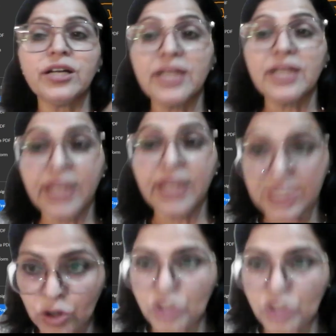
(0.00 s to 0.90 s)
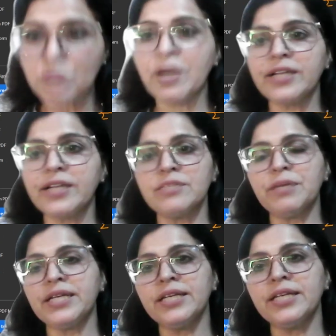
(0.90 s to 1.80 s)
electrons
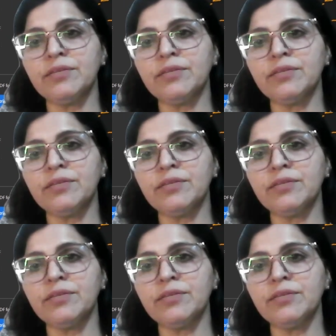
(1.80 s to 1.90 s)
participating in